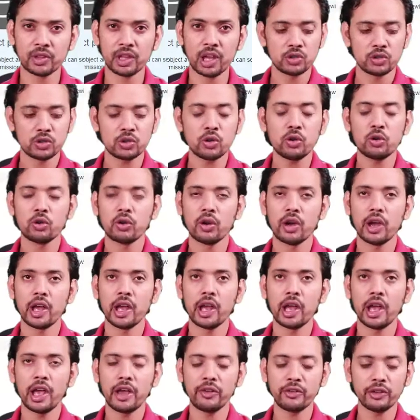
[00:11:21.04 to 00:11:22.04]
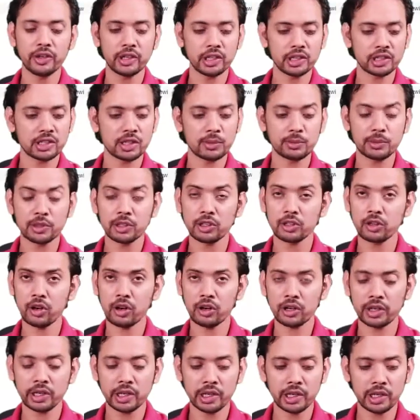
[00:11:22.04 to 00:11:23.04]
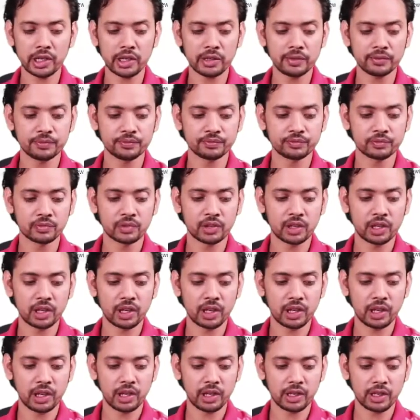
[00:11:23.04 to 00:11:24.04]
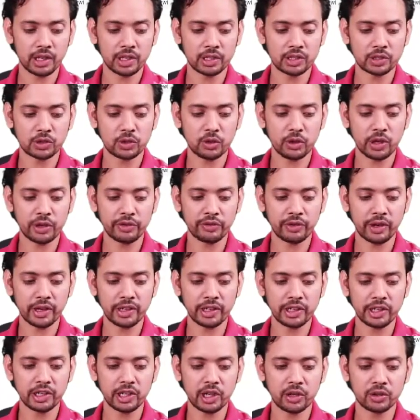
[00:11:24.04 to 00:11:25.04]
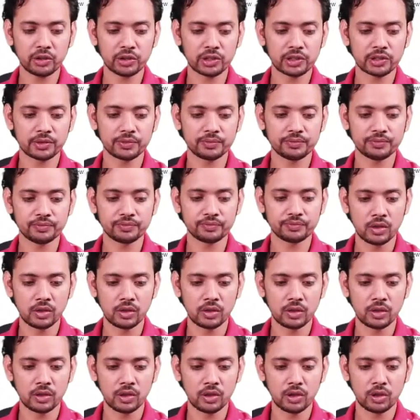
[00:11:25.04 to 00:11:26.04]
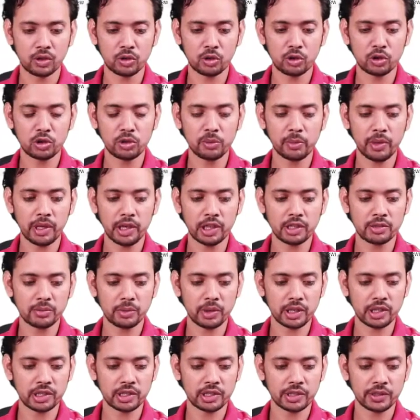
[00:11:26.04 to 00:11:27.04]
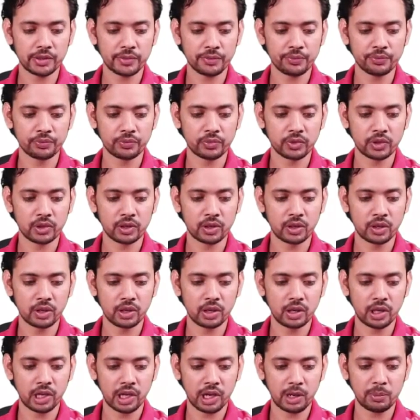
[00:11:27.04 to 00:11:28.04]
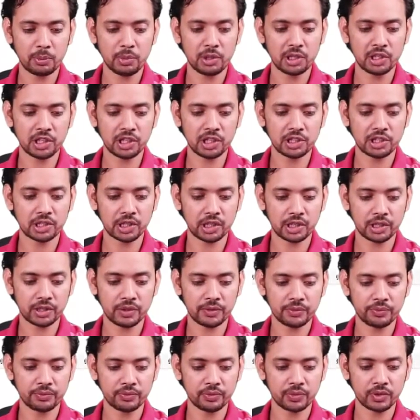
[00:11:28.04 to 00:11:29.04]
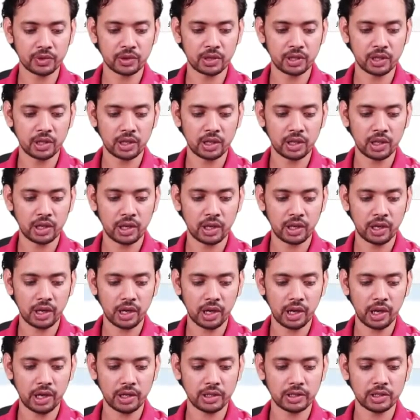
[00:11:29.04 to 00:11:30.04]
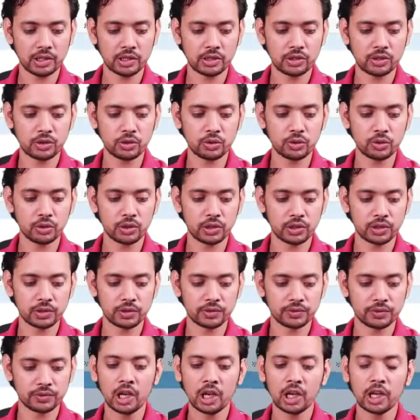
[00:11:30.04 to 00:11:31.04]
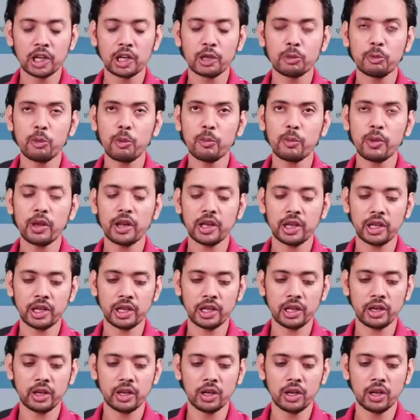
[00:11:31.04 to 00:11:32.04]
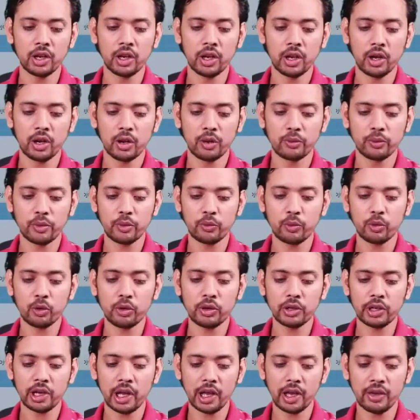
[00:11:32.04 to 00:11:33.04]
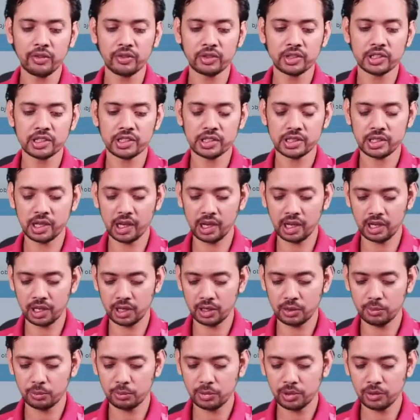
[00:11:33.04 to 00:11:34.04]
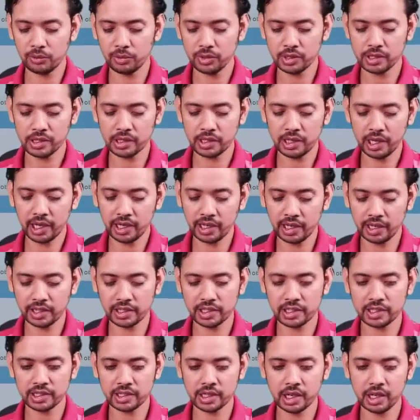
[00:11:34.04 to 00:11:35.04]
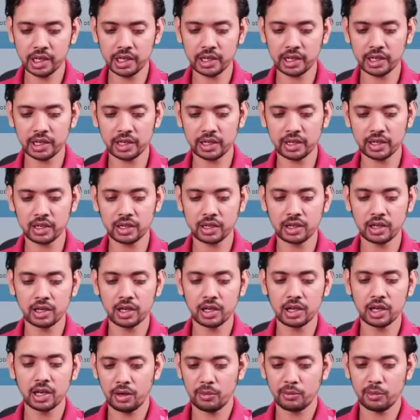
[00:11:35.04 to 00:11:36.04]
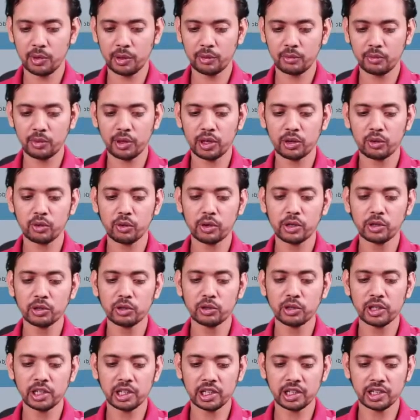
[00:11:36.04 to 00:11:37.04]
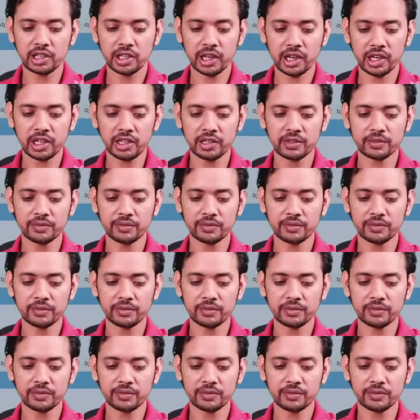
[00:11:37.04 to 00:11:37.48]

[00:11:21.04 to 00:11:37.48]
So have we done something wrong here? Let's go and find it out. Go to management, replication, and this rule. Remember here we won't have star. Previously I had star here, but we are going to delete that.